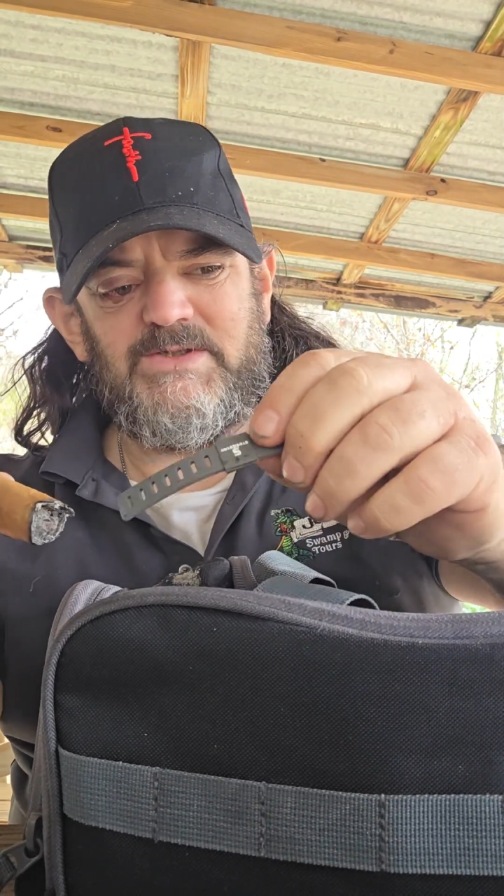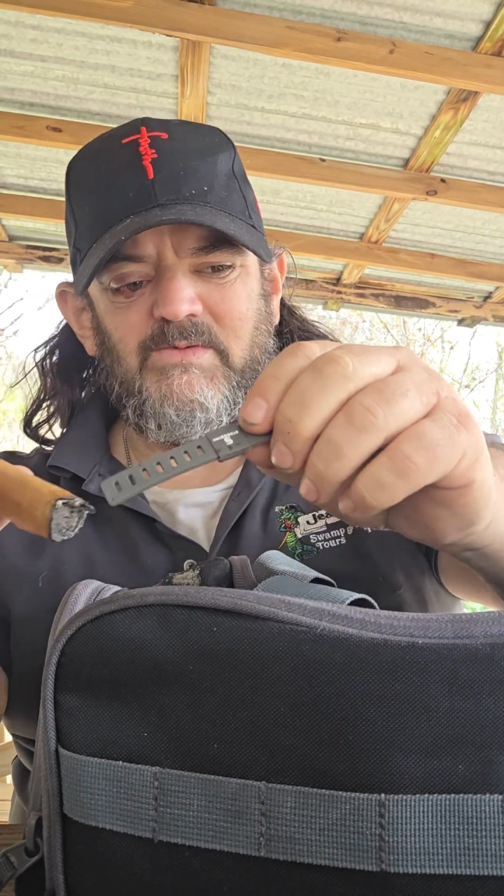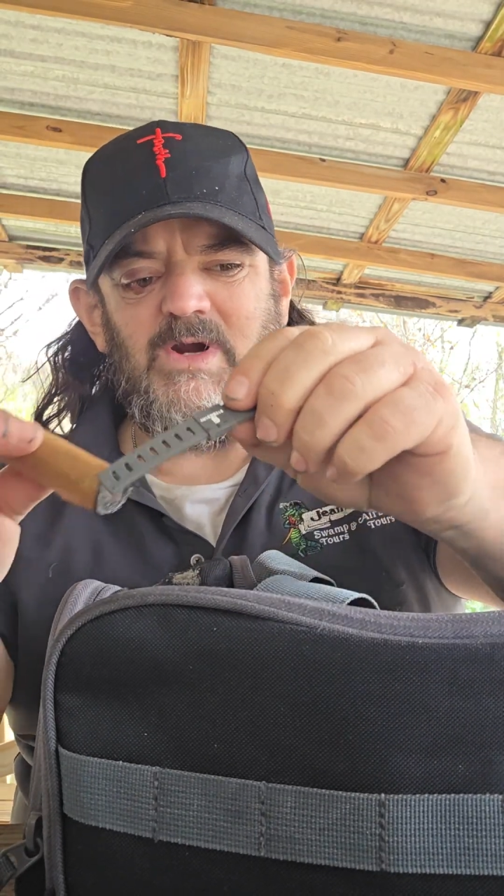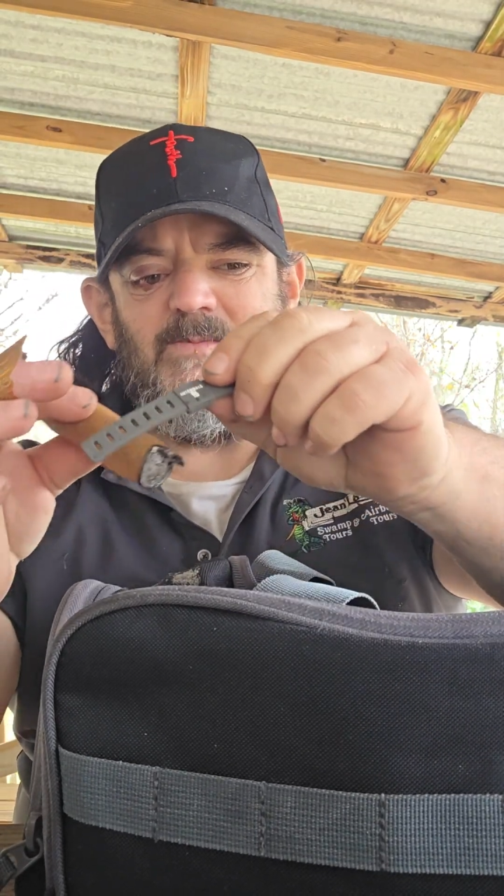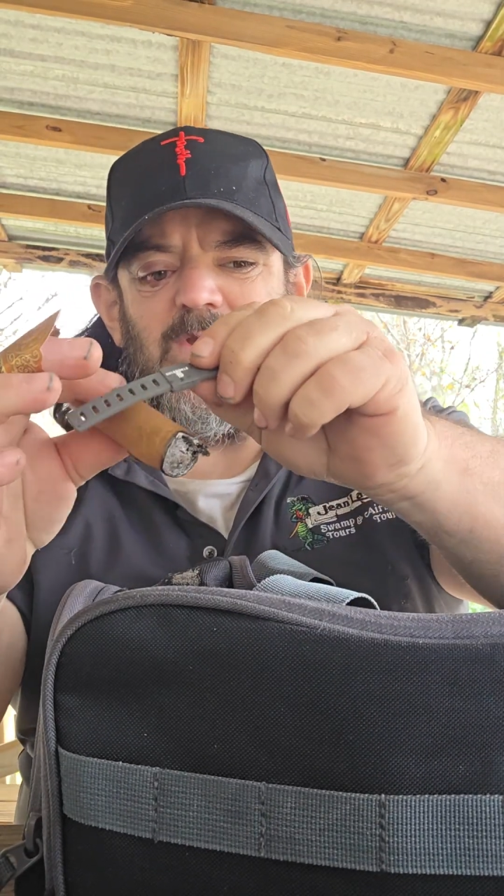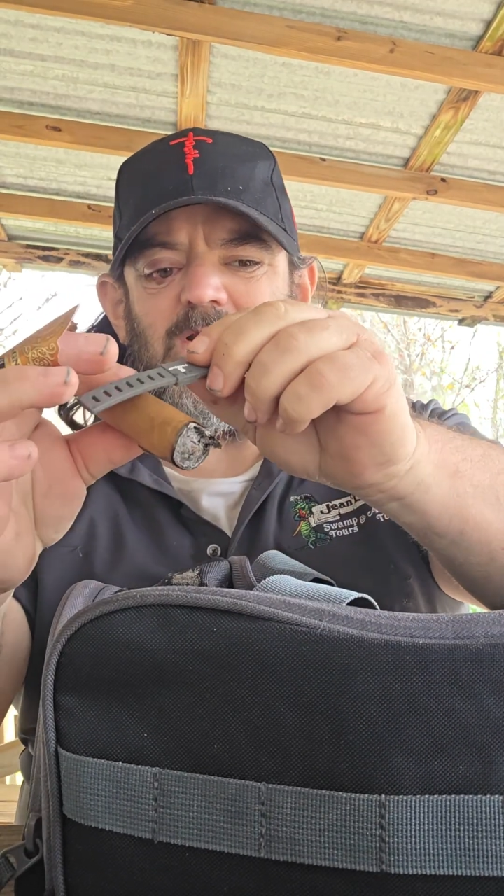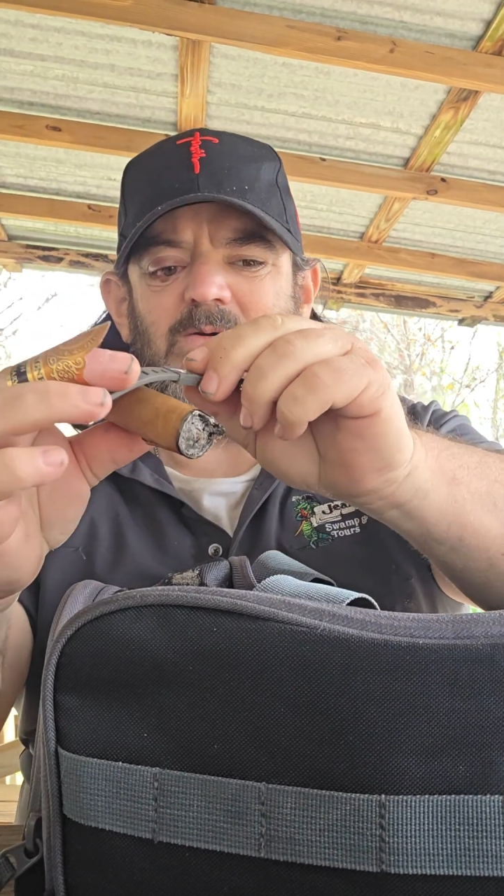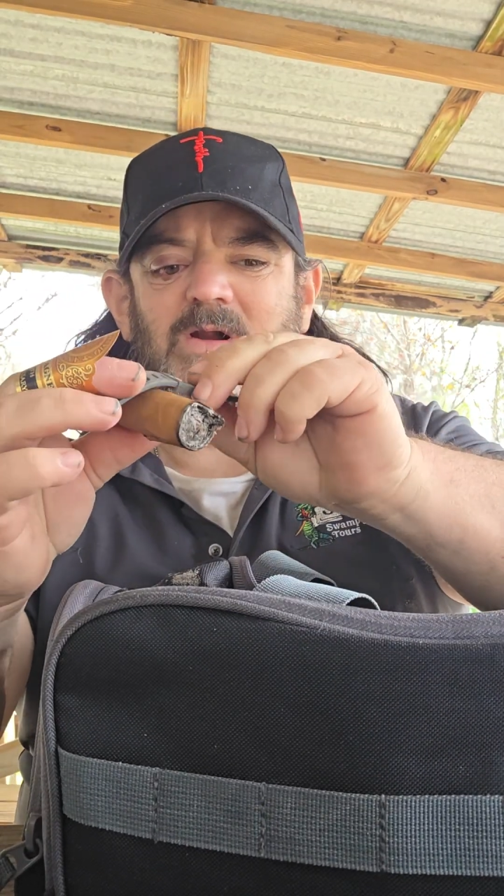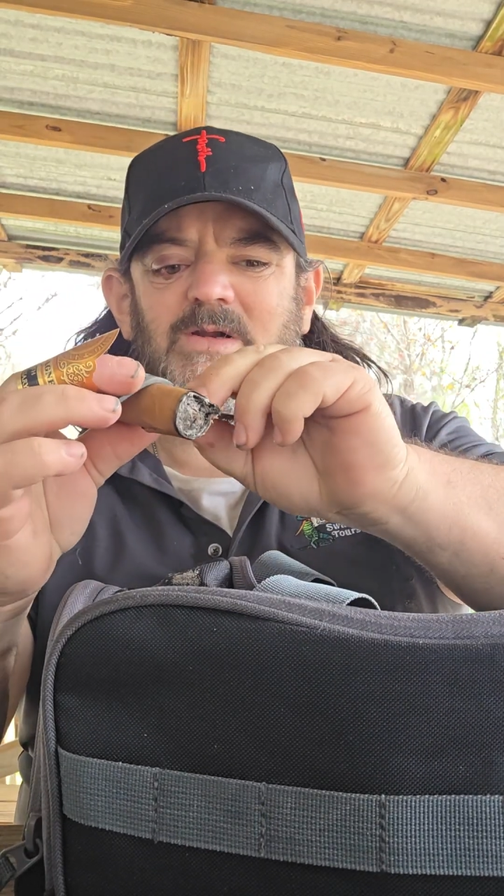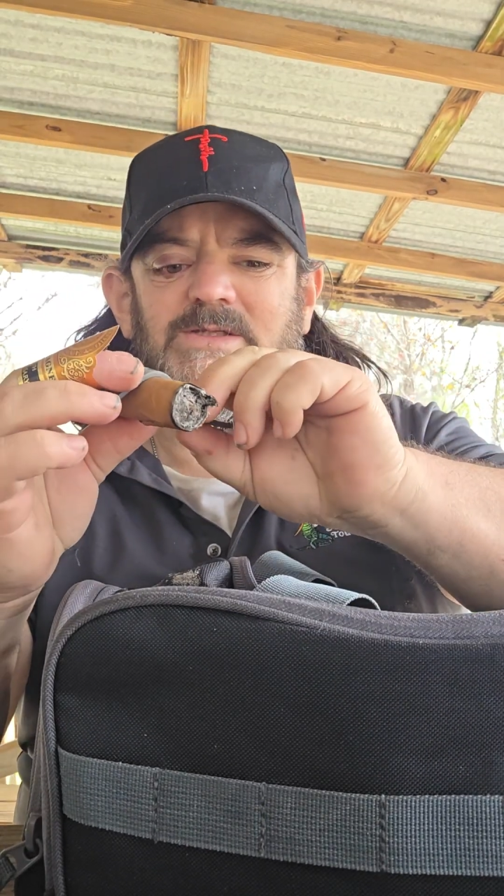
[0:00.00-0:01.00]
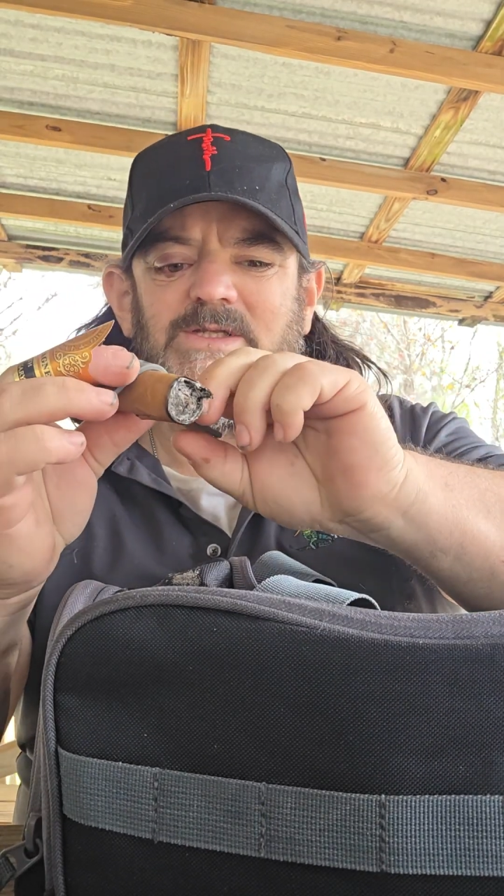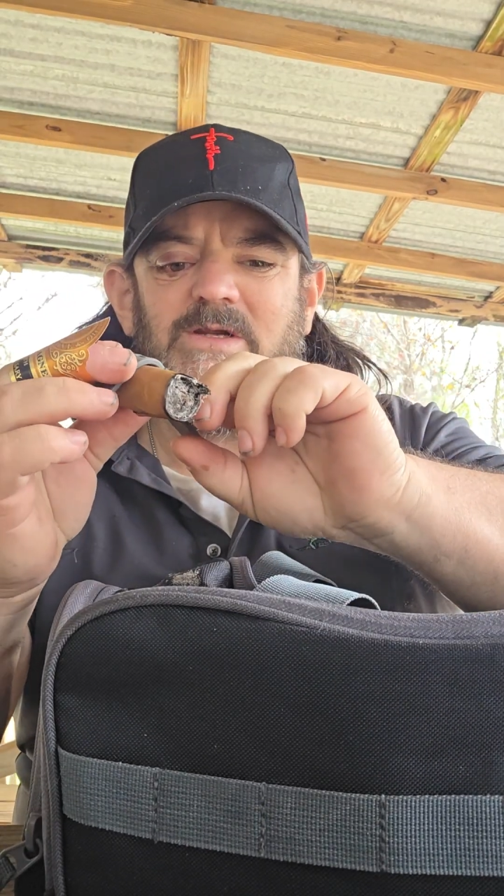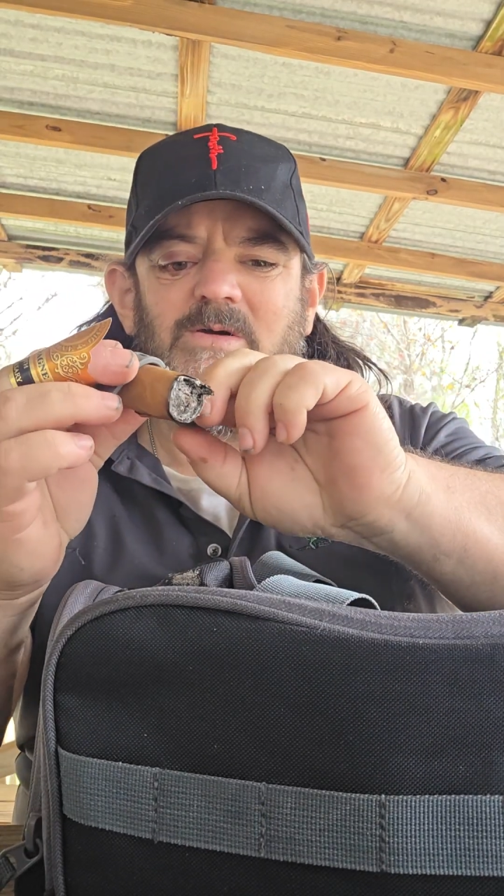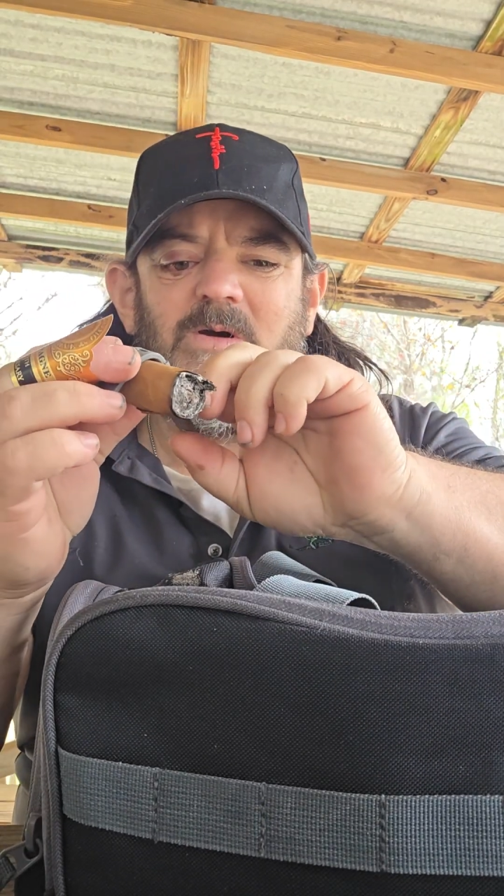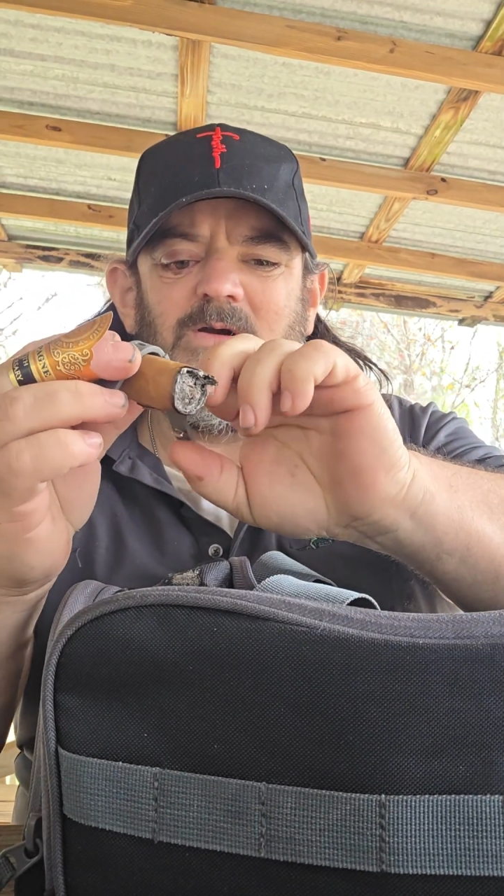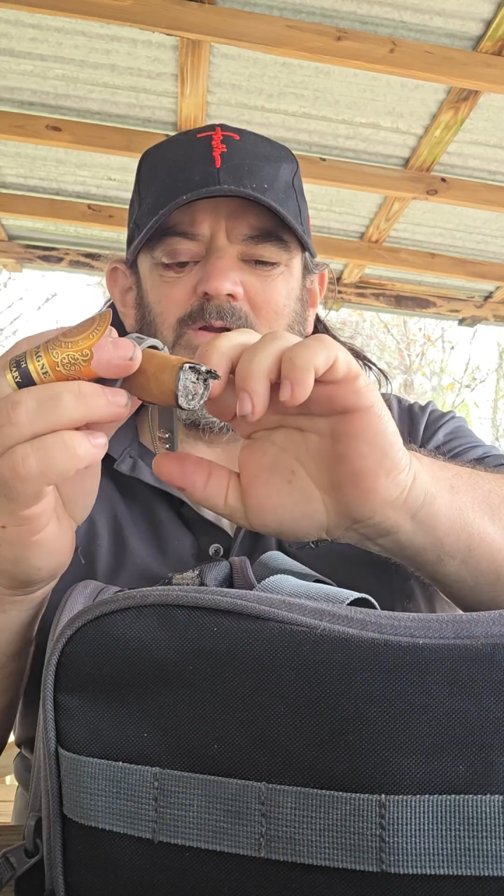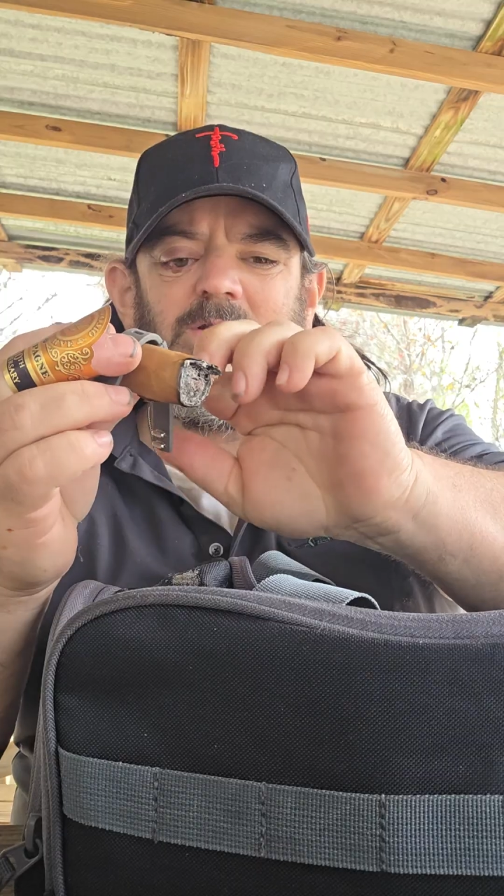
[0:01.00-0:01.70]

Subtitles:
You wrap that around a cigar